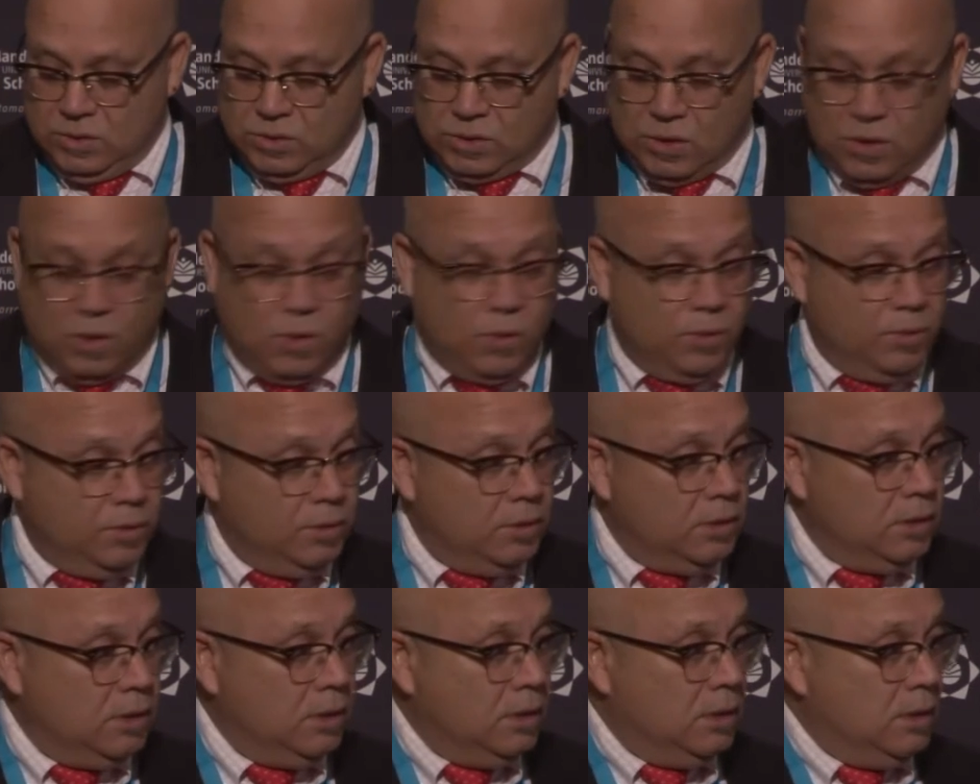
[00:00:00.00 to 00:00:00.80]

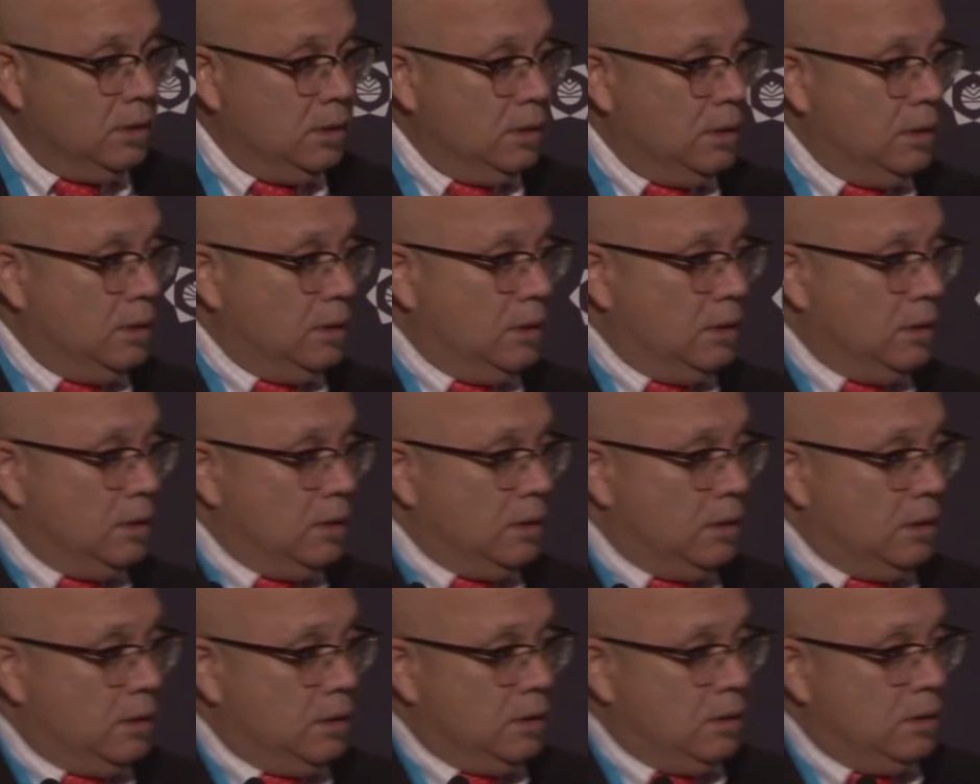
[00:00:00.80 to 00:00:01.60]
So,
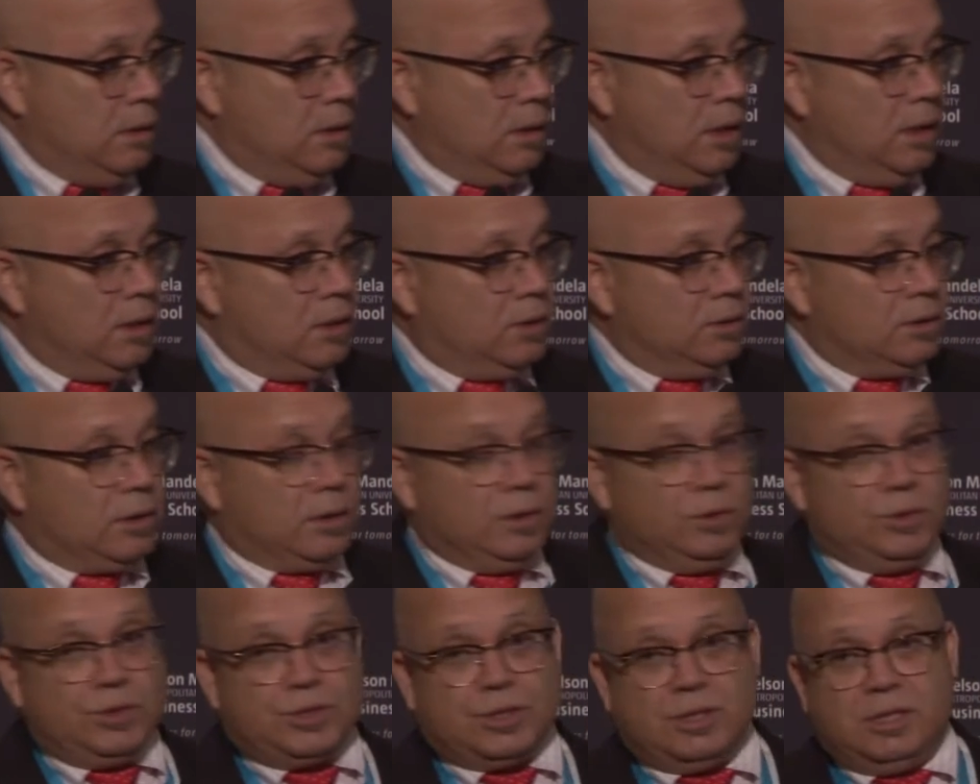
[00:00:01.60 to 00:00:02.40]
in
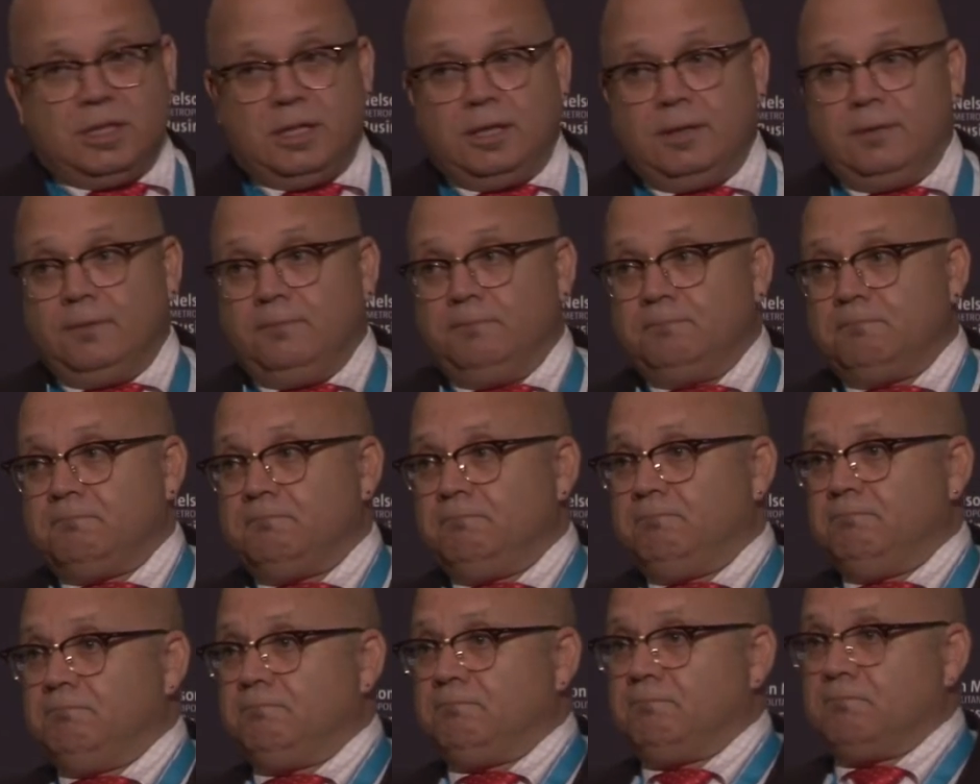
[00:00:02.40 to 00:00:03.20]
conclusion
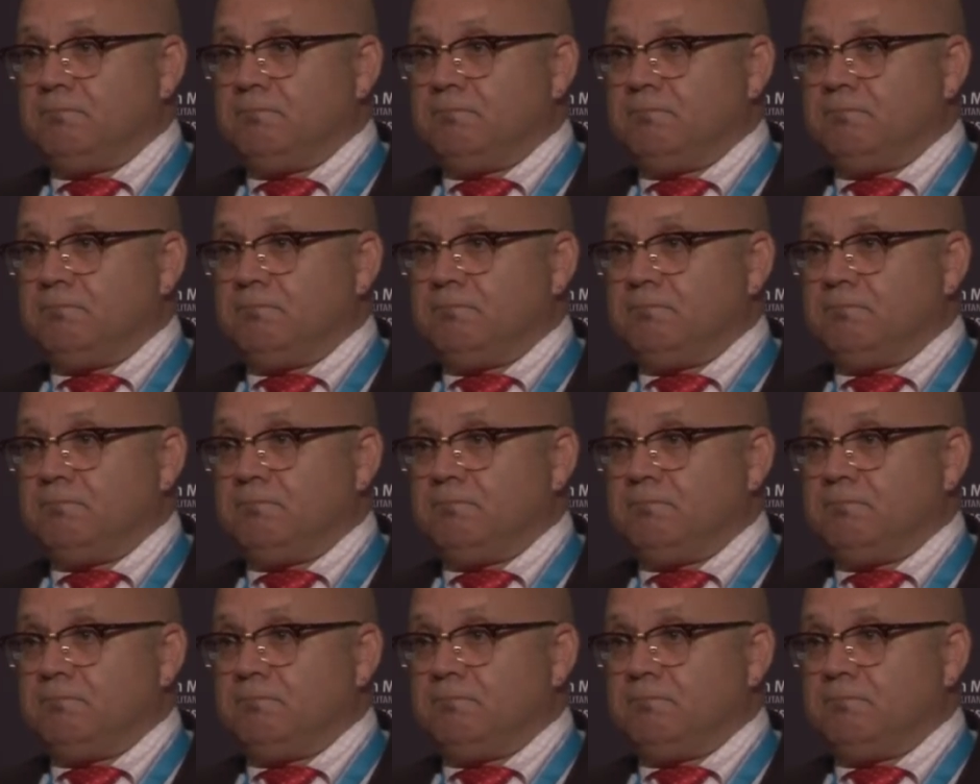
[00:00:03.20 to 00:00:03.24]
then,